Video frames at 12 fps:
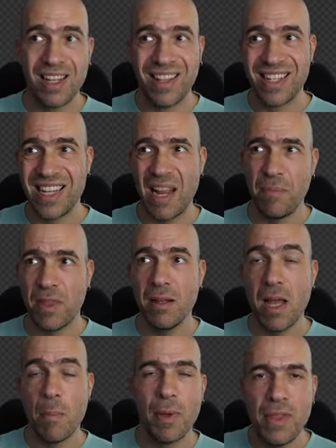the same
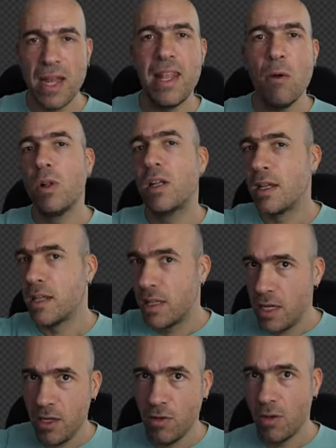thing, but then they will
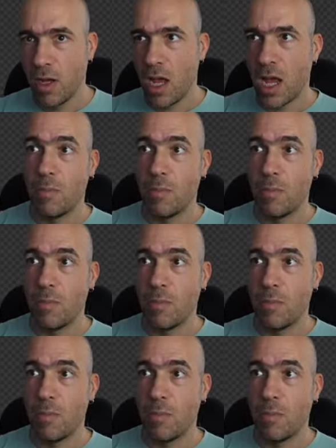continue